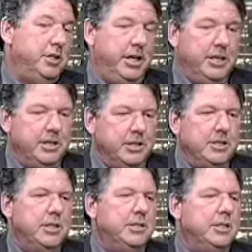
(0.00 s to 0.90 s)
education
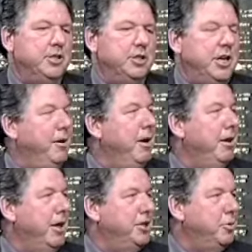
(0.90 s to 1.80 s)
statistics just came
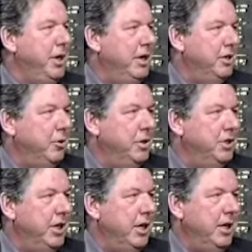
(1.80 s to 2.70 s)
out last weekend,
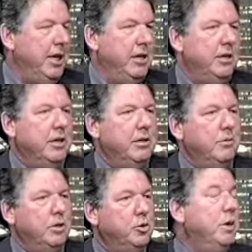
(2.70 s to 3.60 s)
coincidentally, and
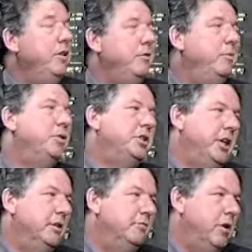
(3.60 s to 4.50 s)
we're at 23%
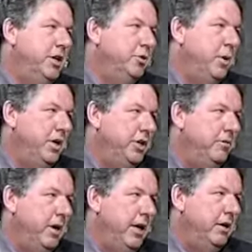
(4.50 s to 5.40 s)
graduation
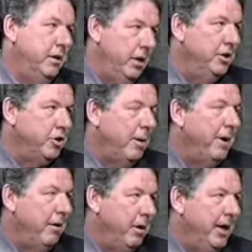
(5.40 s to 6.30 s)
rate, on a
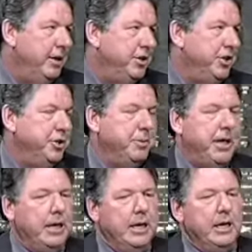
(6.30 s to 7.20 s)
dropout rate, excuse me.
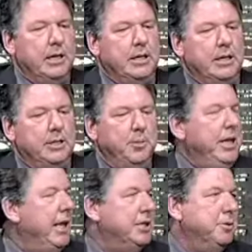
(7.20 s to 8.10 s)
And to
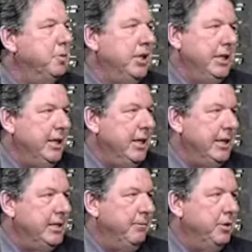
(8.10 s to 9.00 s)
me, that's completely
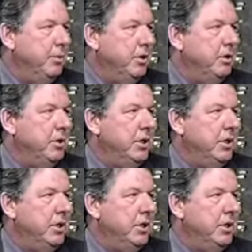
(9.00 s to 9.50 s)
unacceptable.